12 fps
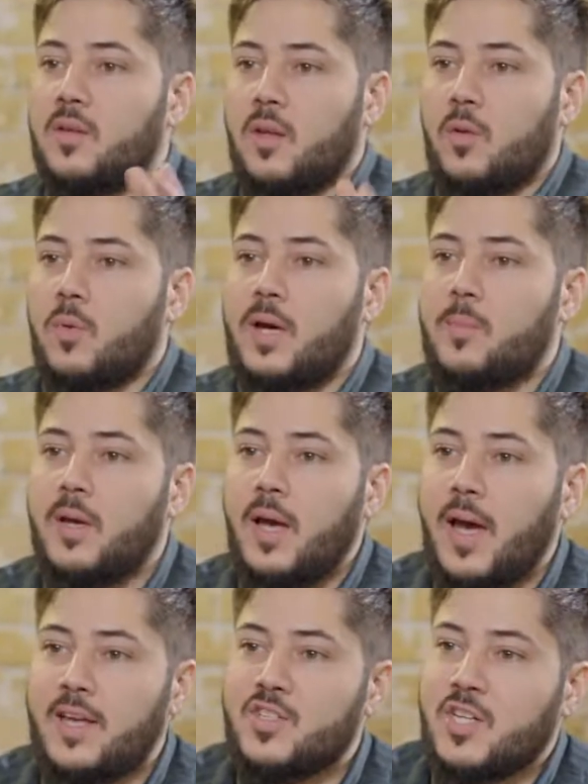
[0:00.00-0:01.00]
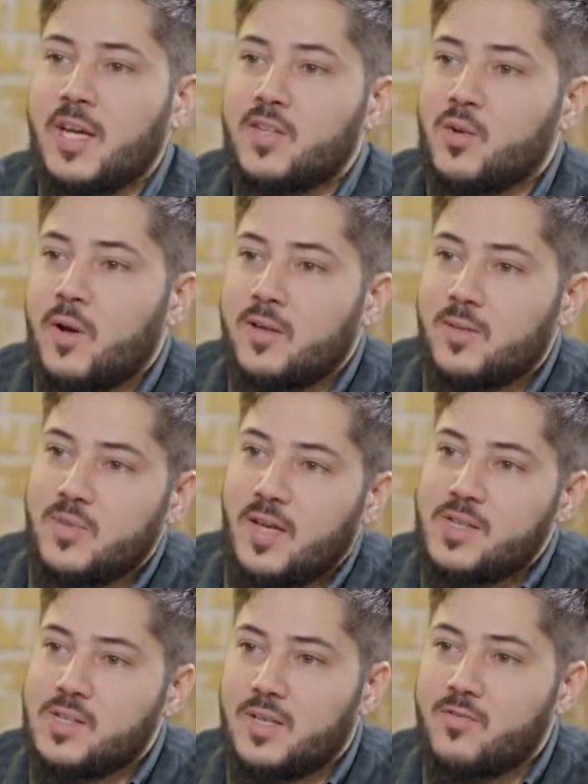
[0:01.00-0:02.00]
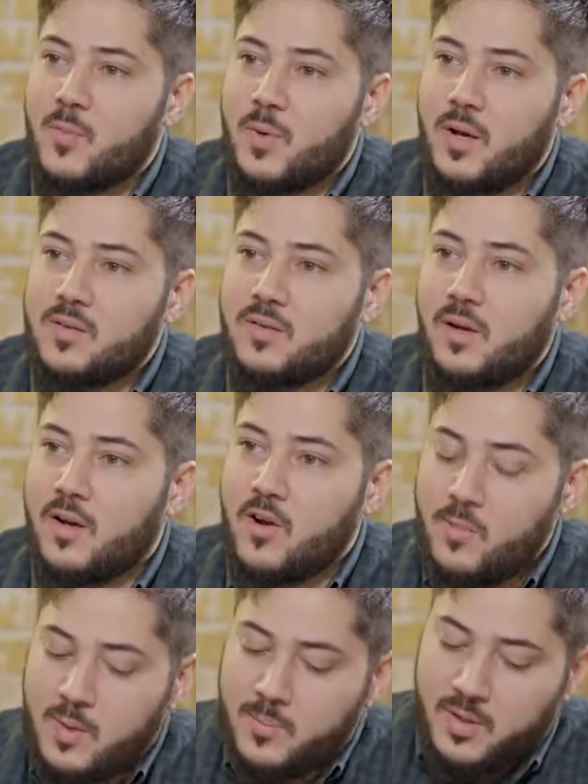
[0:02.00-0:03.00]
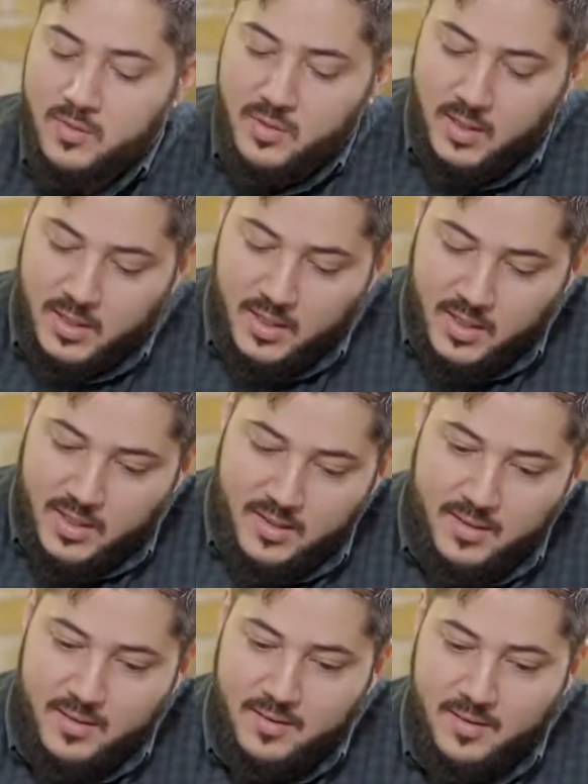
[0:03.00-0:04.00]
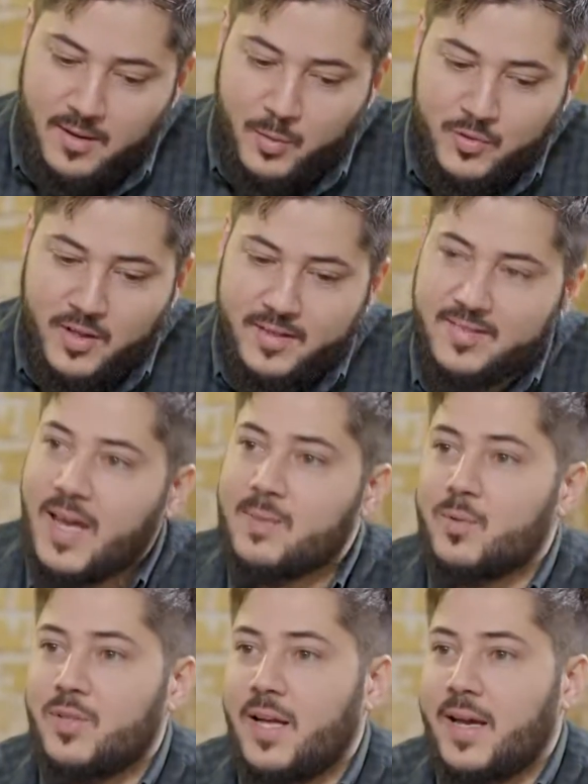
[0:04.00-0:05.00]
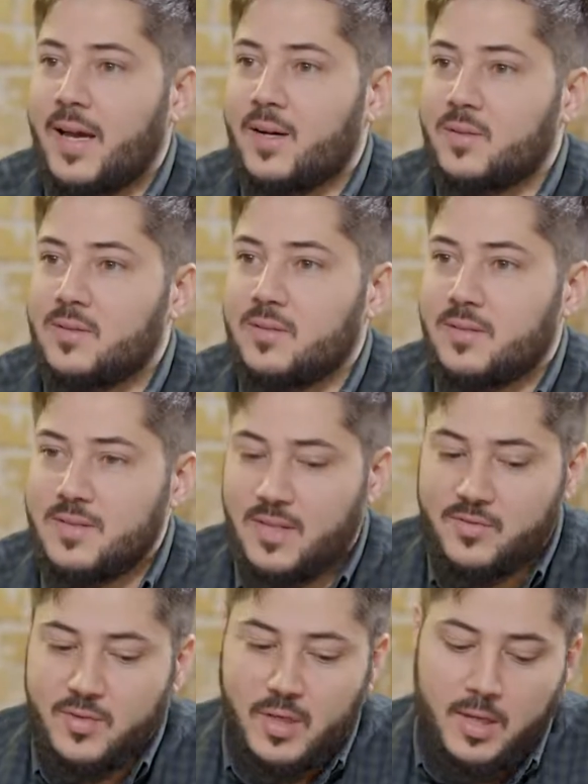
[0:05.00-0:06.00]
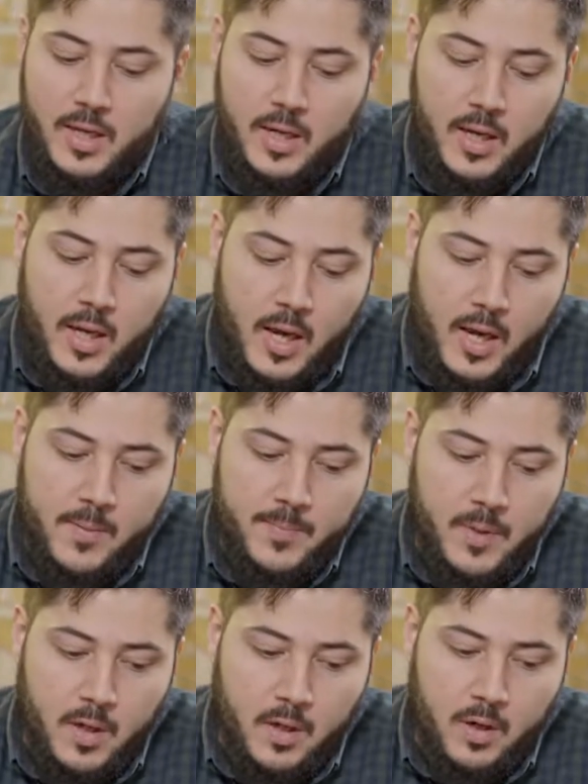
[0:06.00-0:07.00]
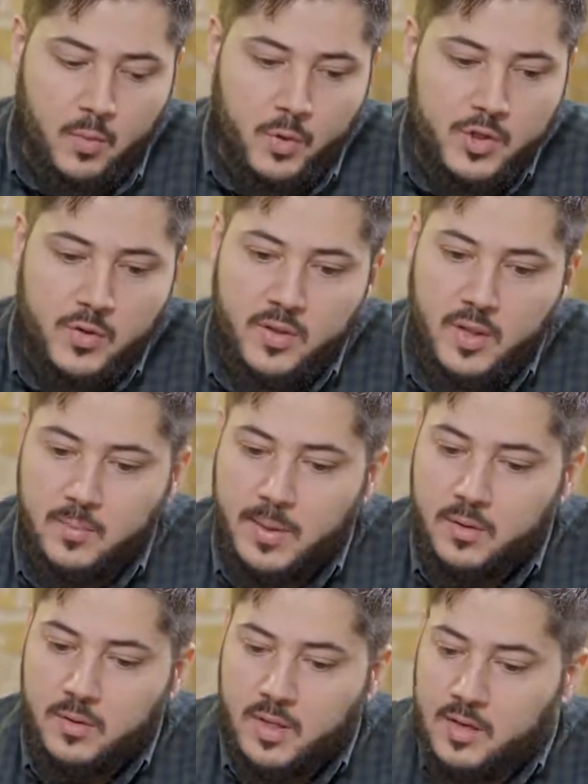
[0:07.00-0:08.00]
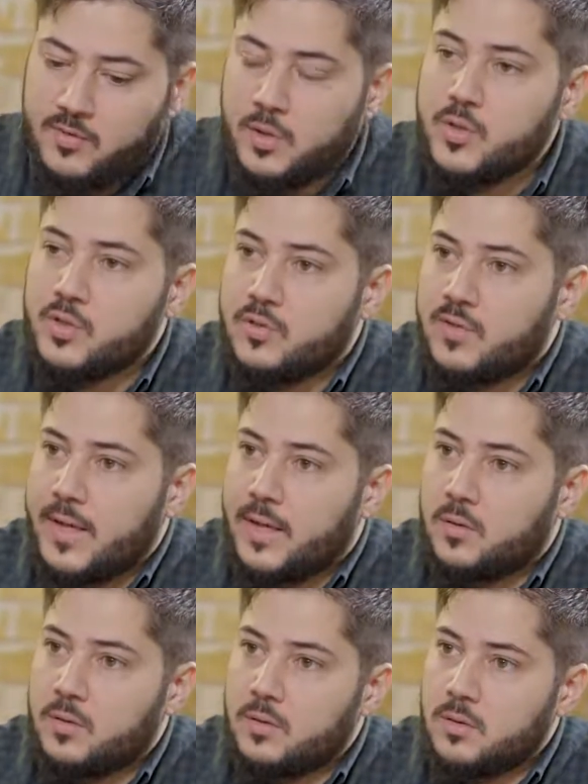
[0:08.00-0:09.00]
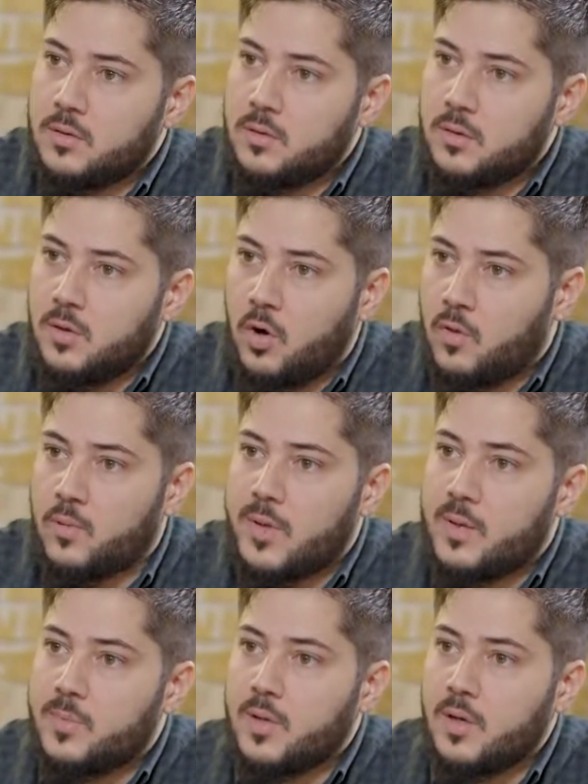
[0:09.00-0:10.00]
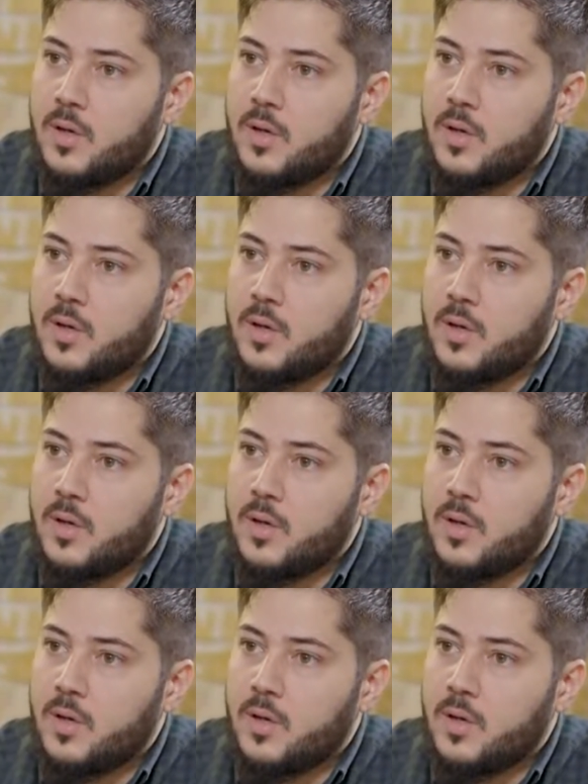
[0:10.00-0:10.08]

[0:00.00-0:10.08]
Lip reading: in the web has changed quite substantially from when I started. I remember it was like table layouts and stuff like that. What do you think about the evolution of layout on the web?